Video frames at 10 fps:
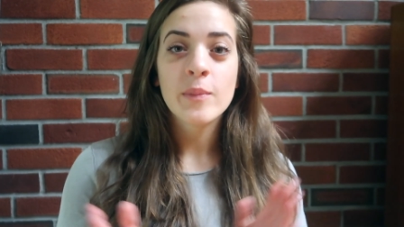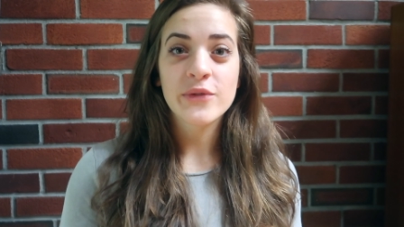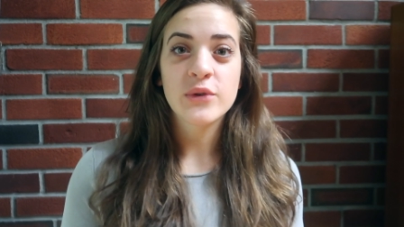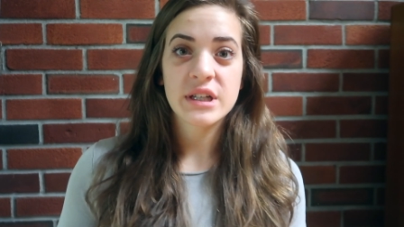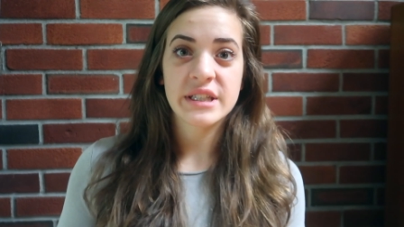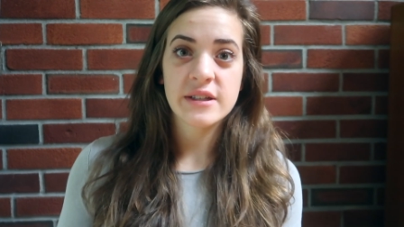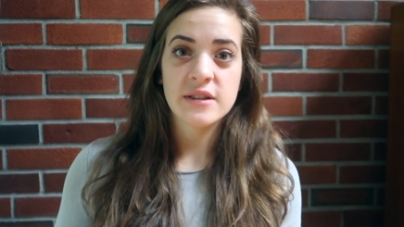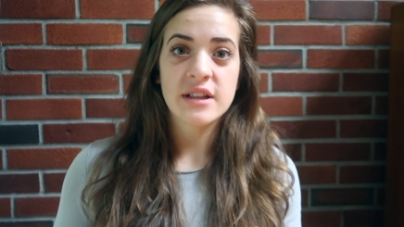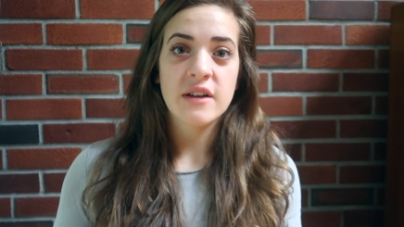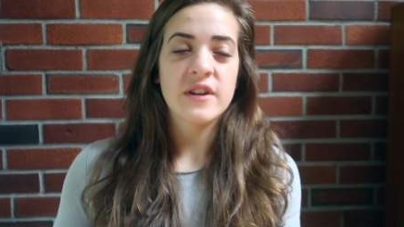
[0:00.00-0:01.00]
Before
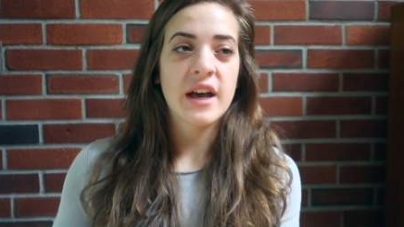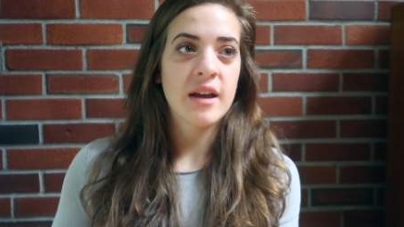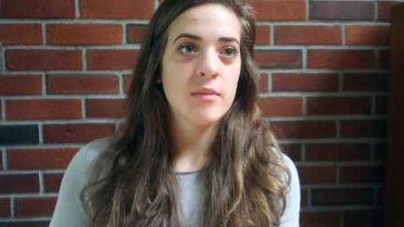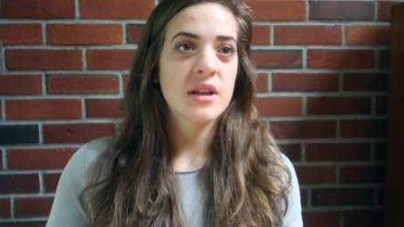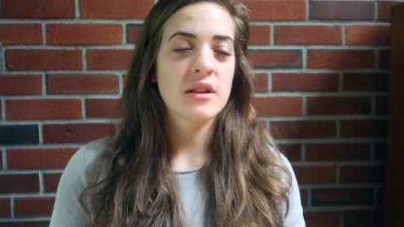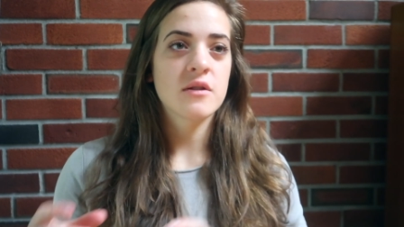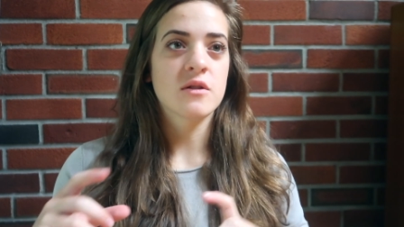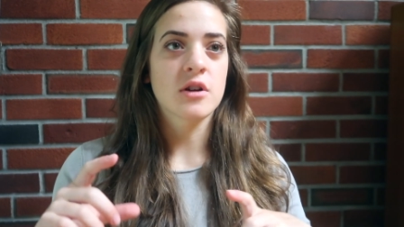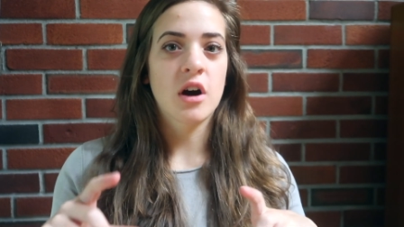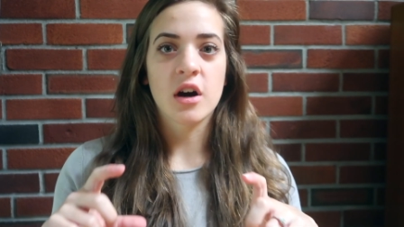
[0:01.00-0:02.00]
Daniel left, I made
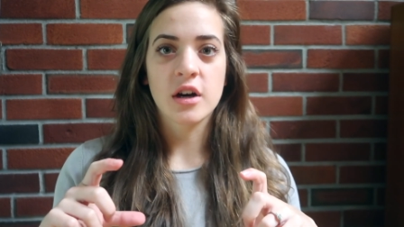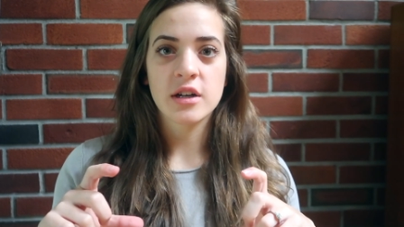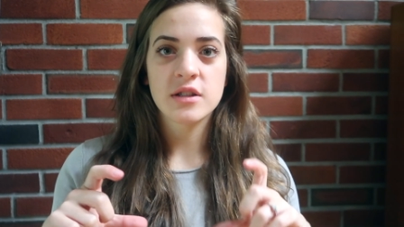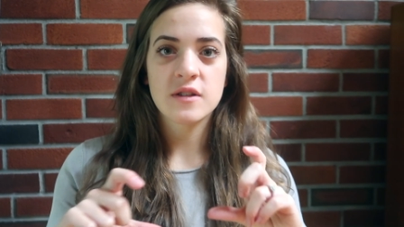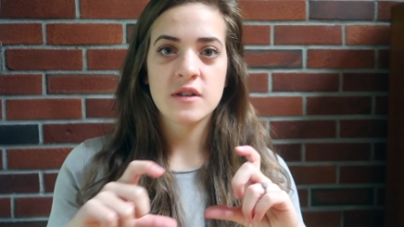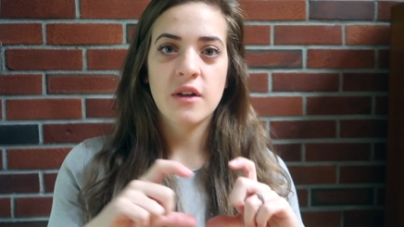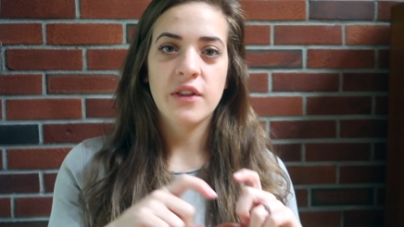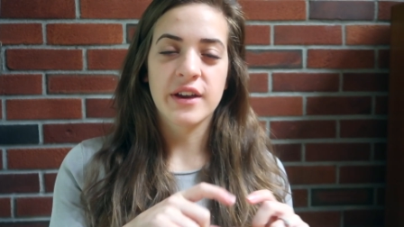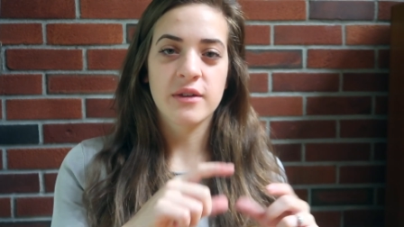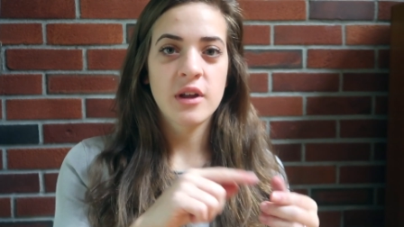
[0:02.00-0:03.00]
little cards,
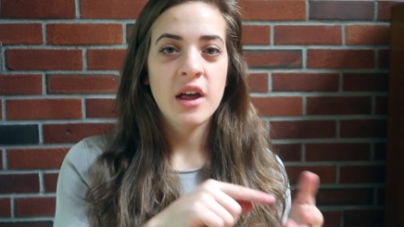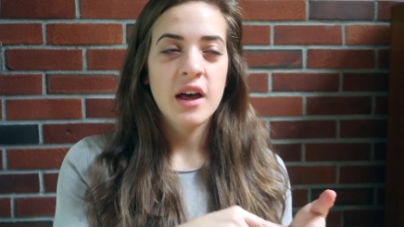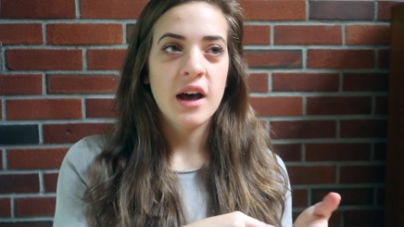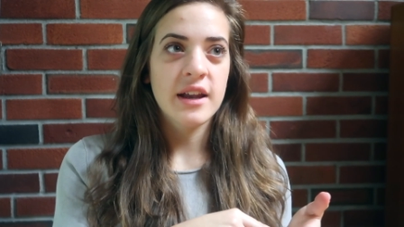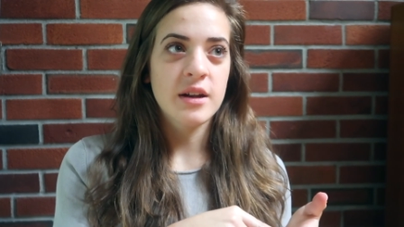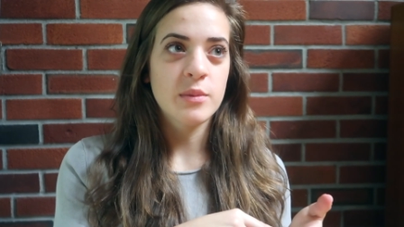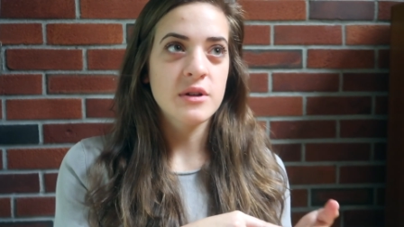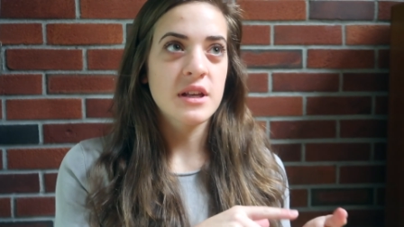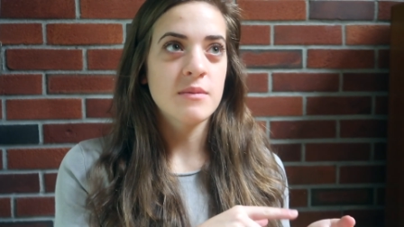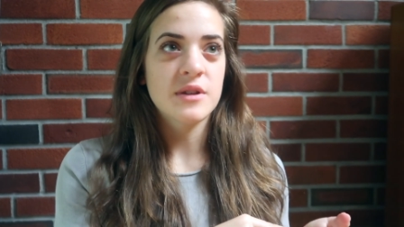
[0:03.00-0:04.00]
like I
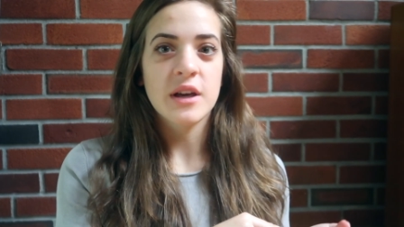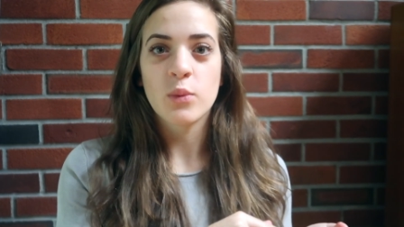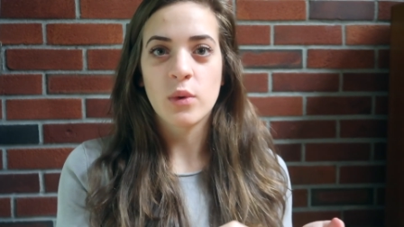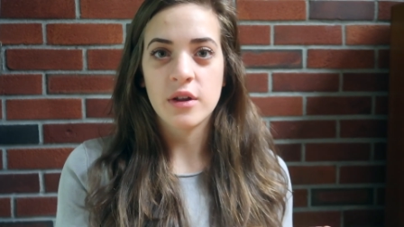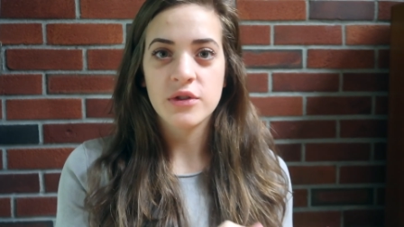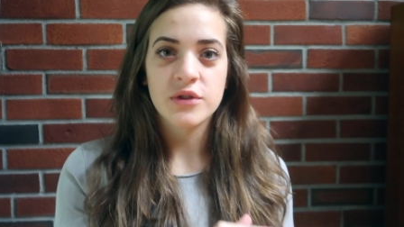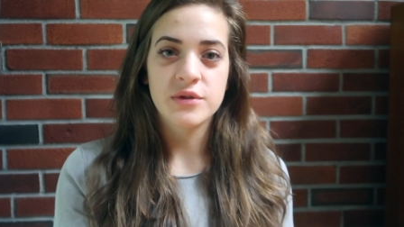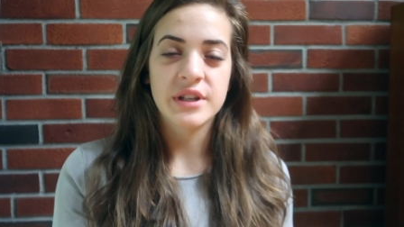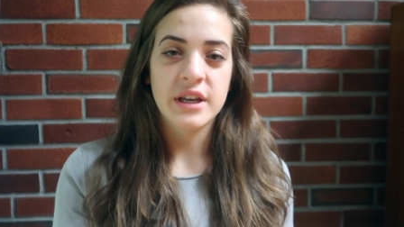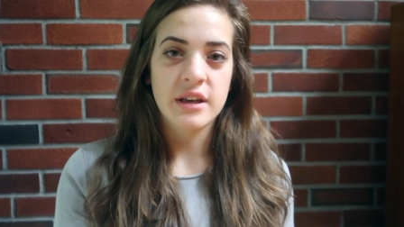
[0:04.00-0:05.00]
numbered them day 1
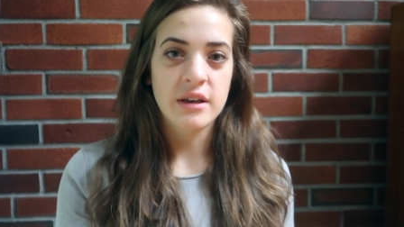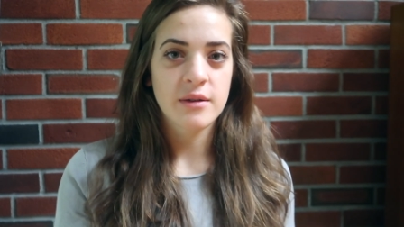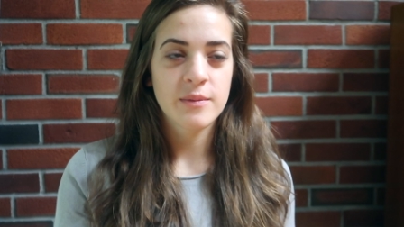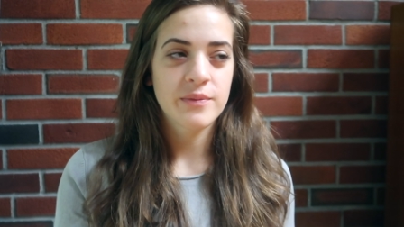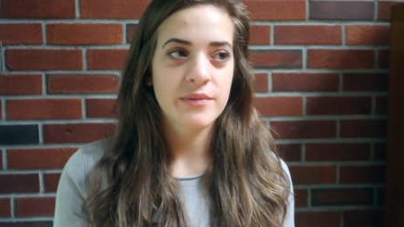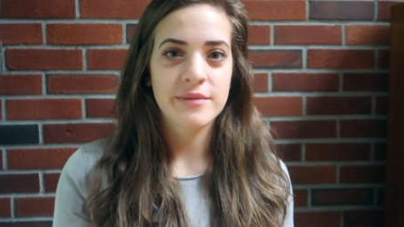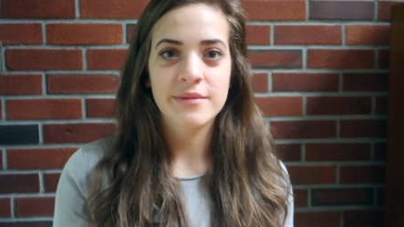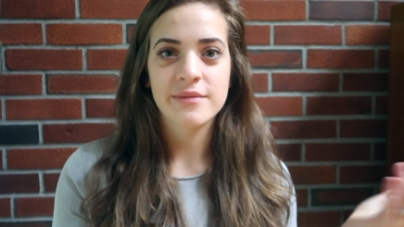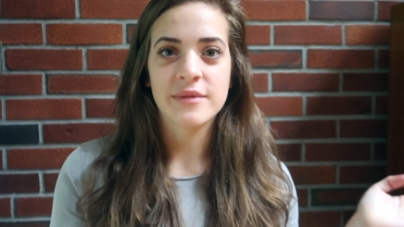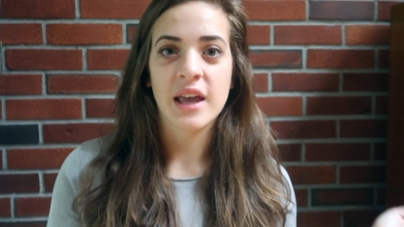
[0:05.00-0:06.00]
through day
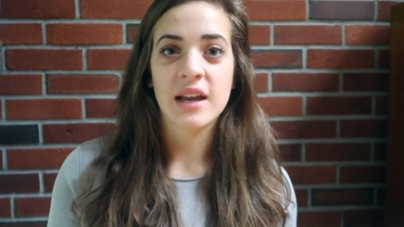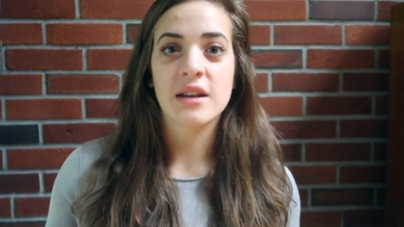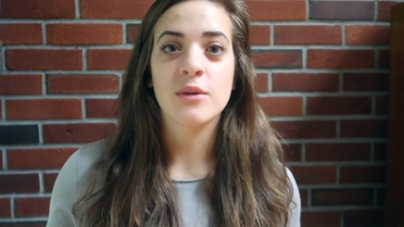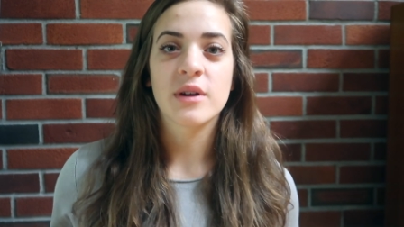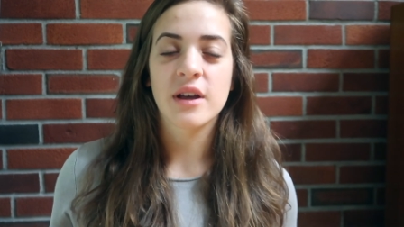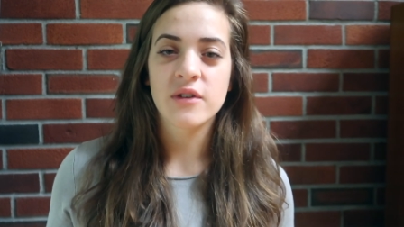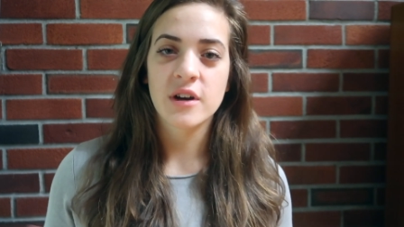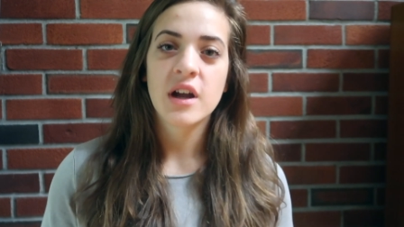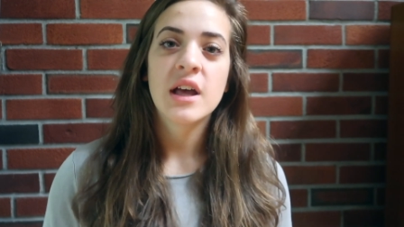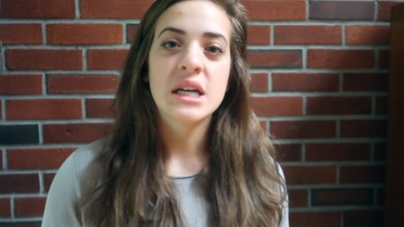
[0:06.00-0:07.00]
90,
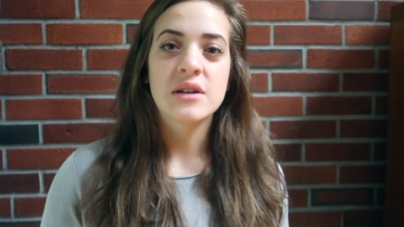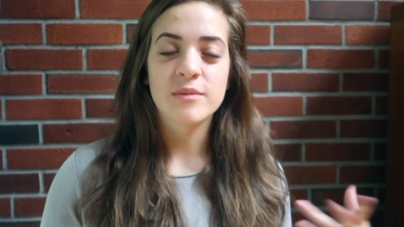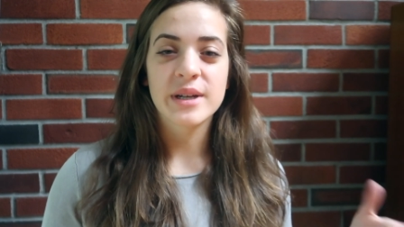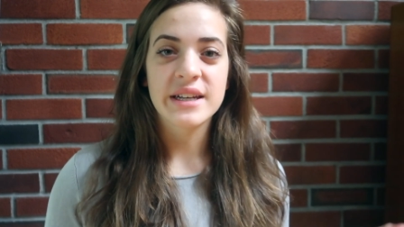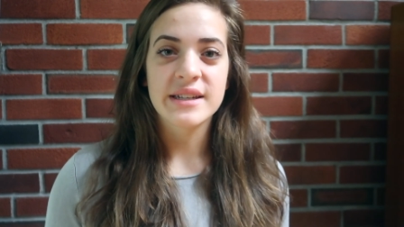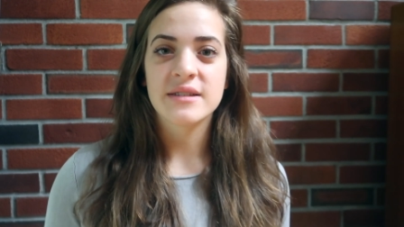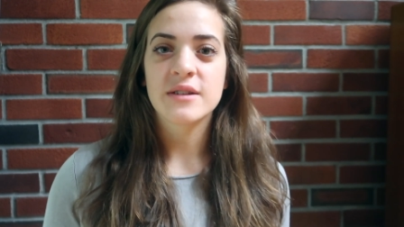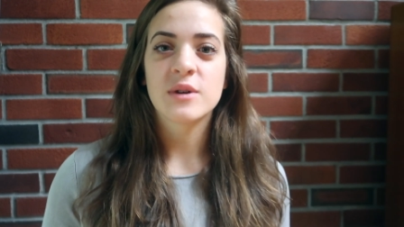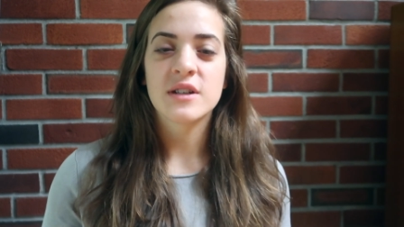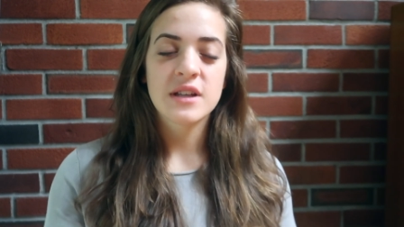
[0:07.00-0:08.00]
whatever, however many days
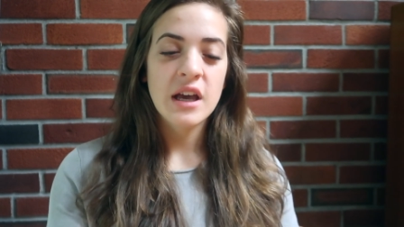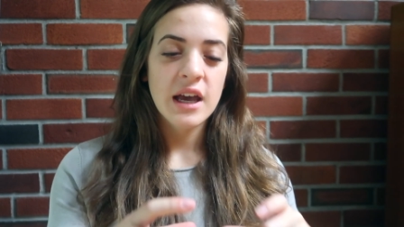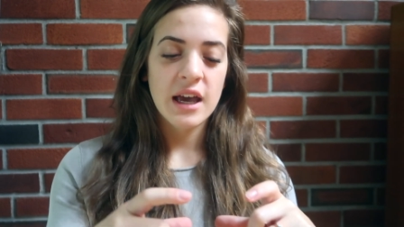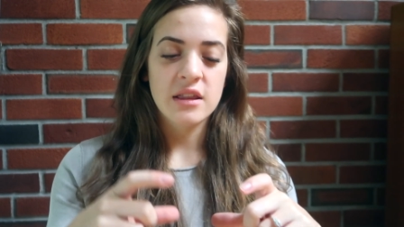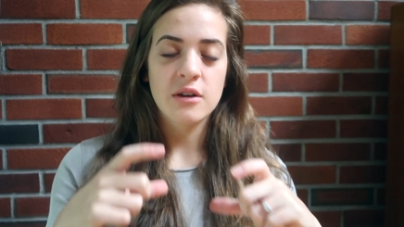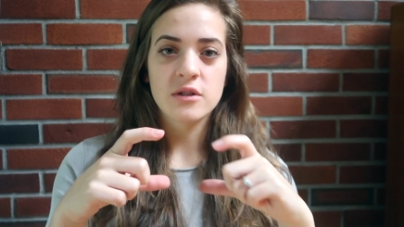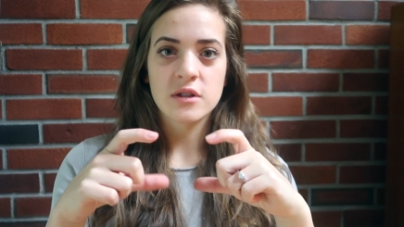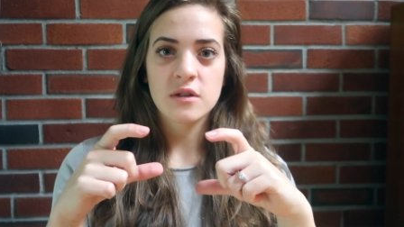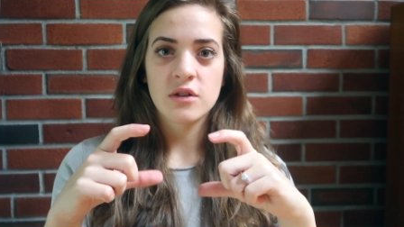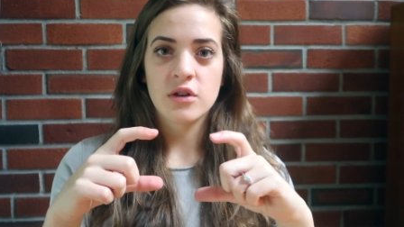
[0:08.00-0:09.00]
it was, and they're
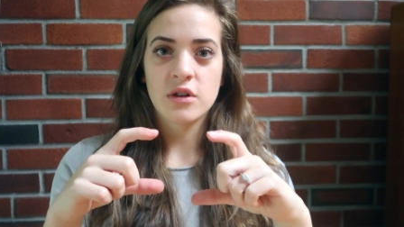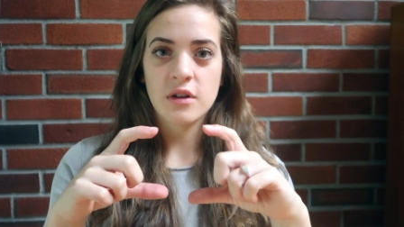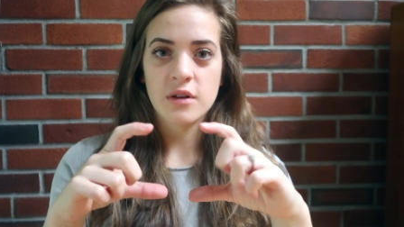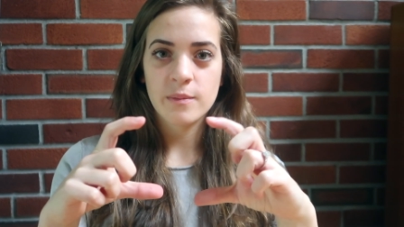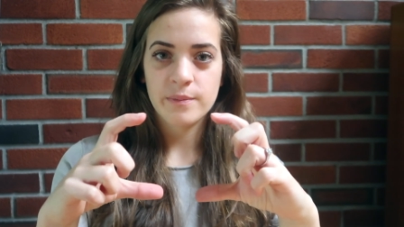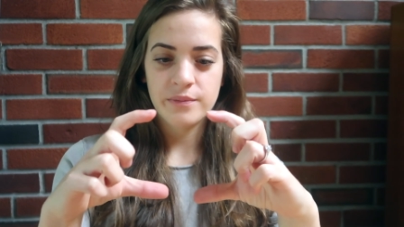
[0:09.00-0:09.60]
just little,